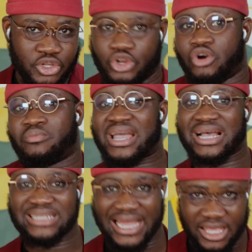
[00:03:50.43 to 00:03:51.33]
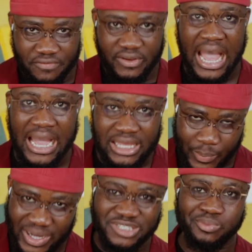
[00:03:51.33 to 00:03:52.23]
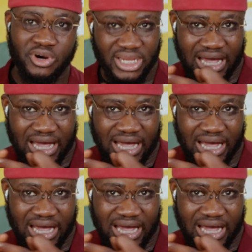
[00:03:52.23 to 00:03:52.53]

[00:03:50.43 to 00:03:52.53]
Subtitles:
You know, markers like a flag, a passport,